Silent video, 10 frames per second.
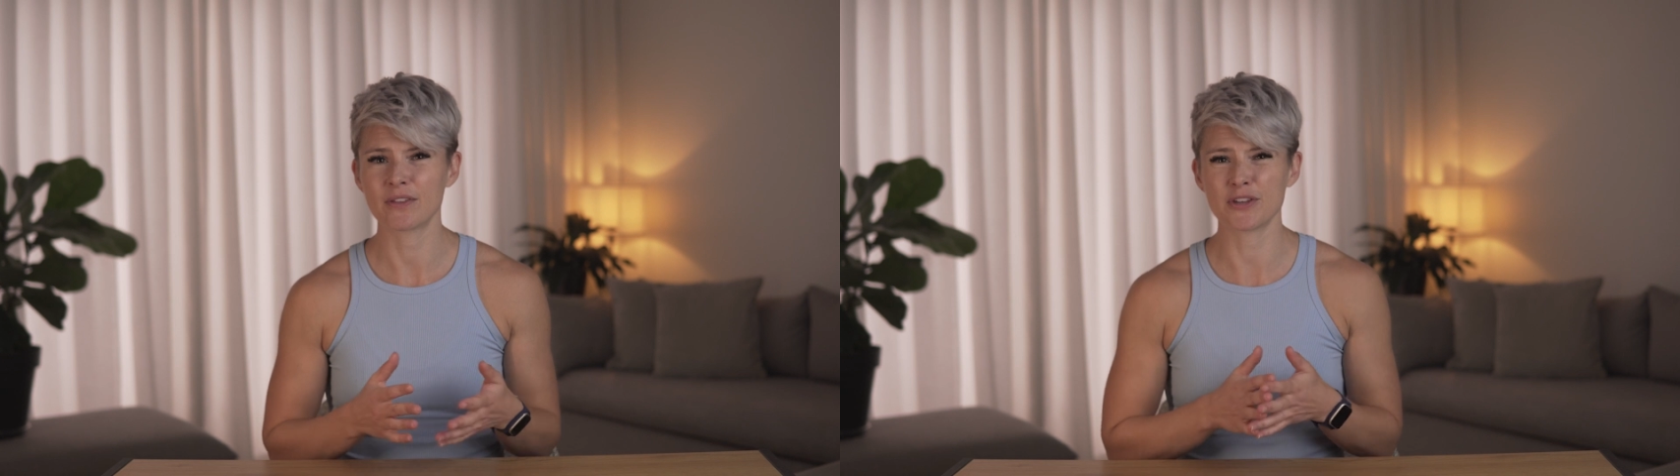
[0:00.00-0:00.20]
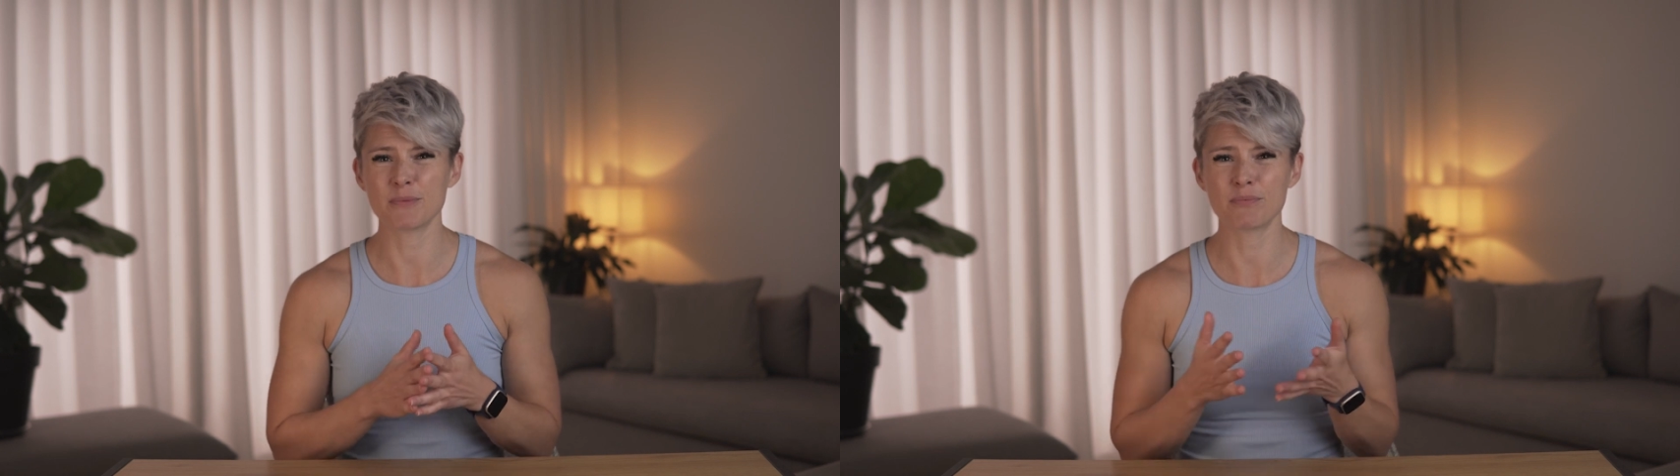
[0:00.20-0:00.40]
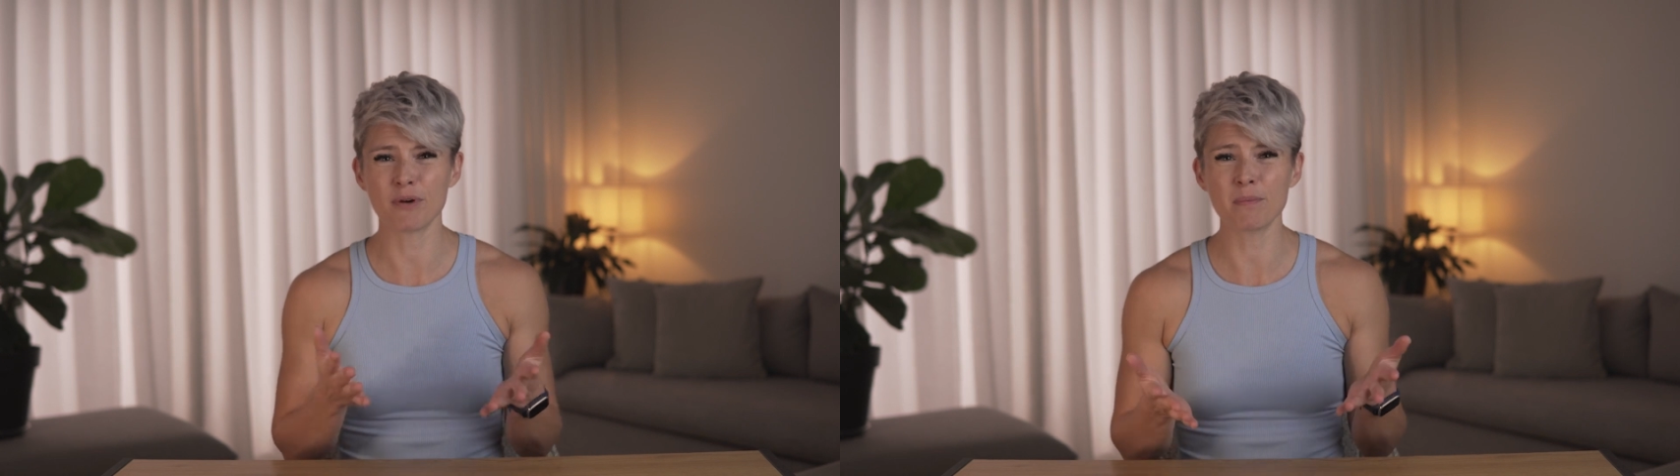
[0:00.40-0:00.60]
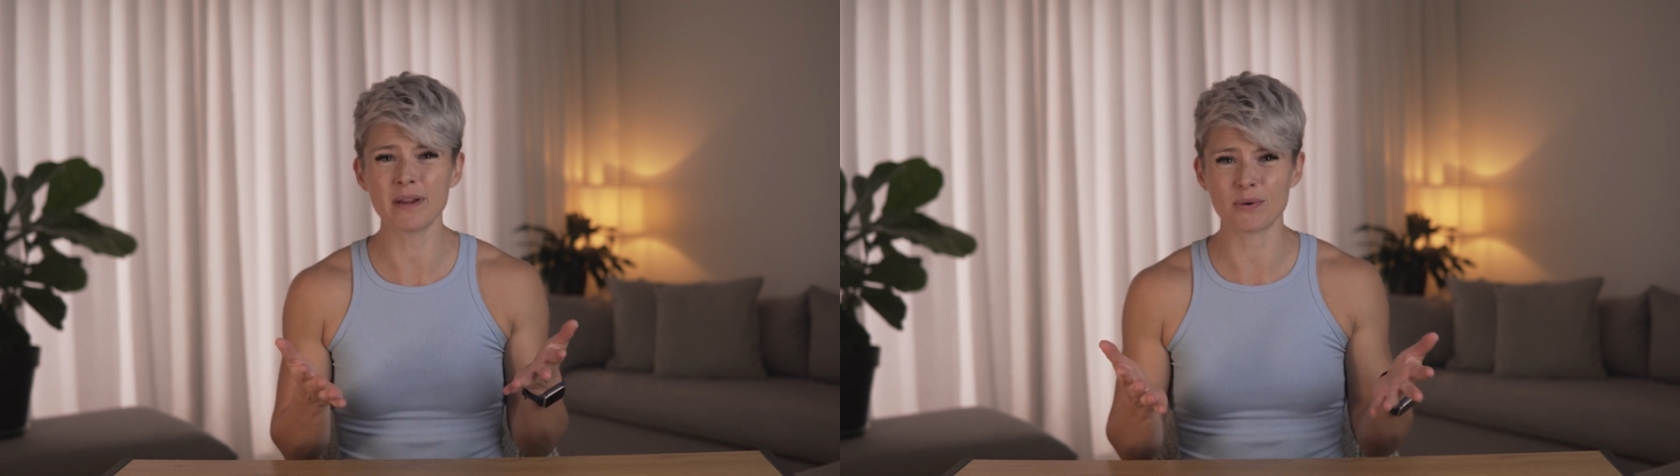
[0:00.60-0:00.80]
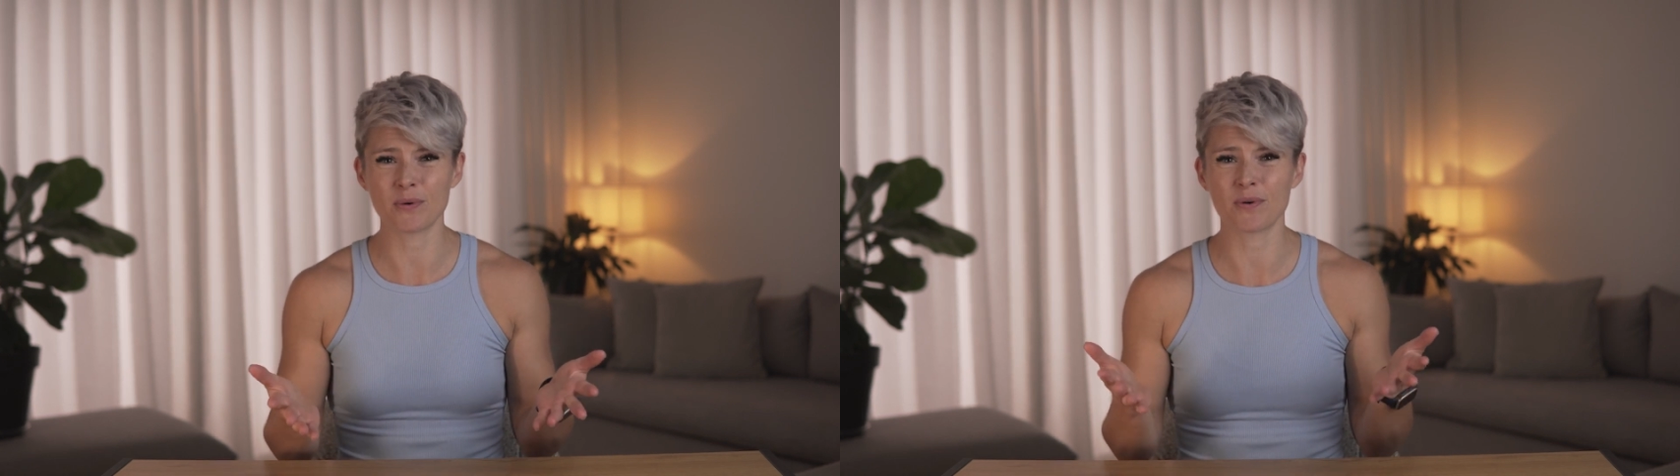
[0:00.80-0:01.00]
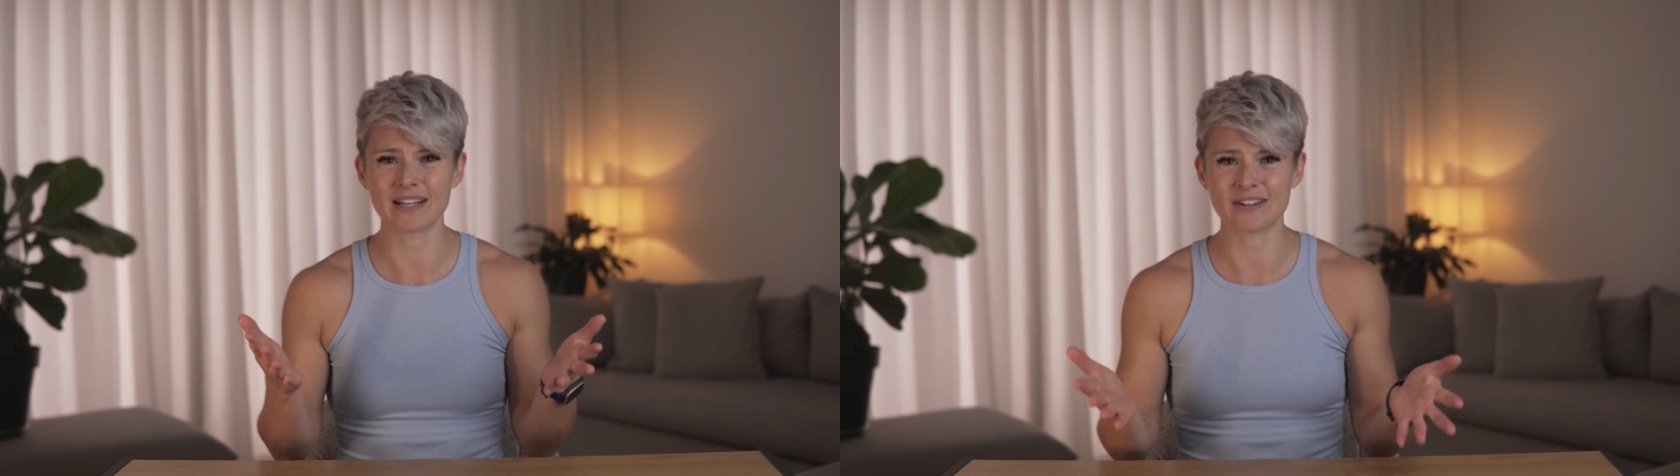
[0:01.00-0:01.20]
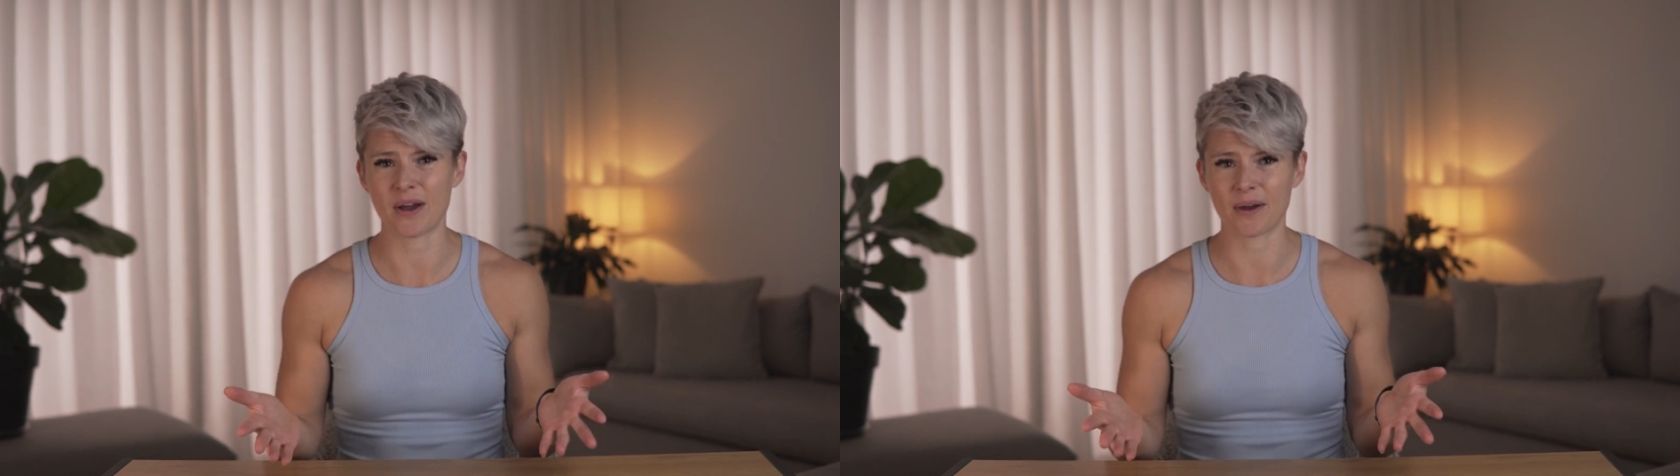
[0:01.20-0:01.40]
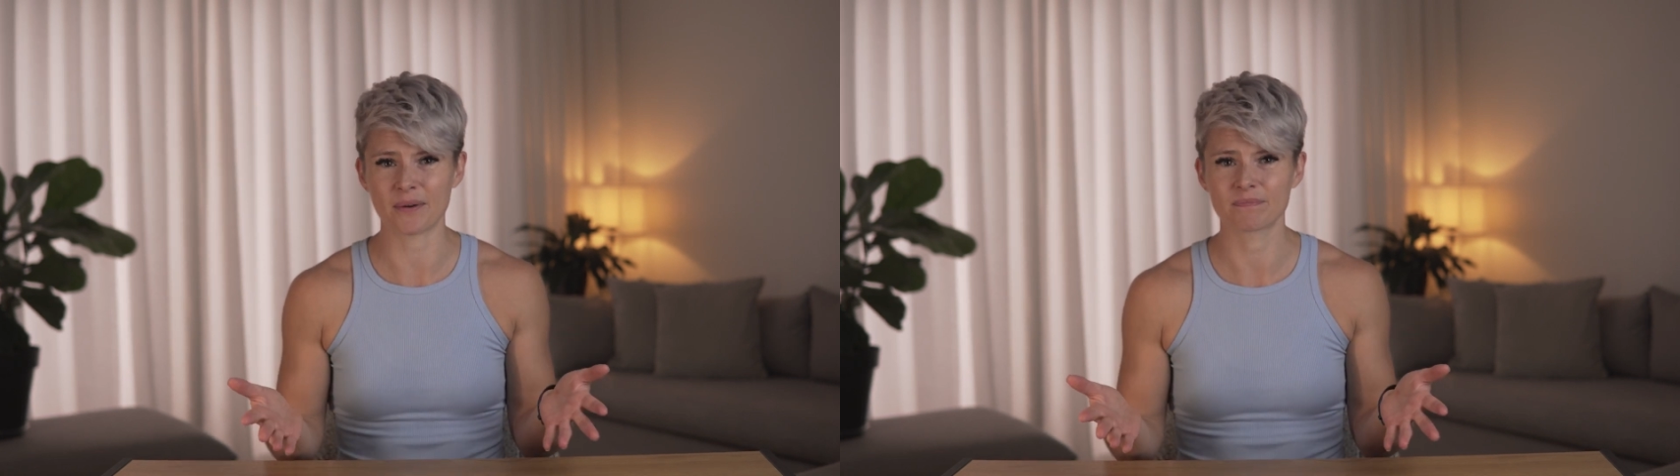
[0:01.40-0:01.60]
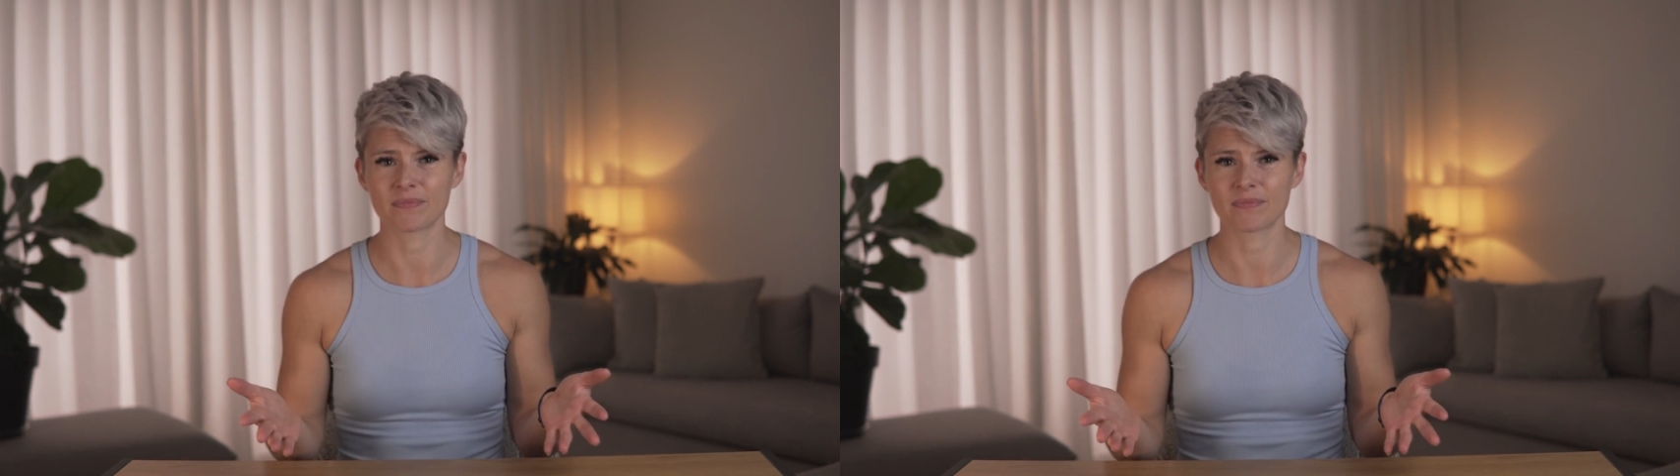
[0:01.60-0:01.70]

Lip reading: that you probably already know.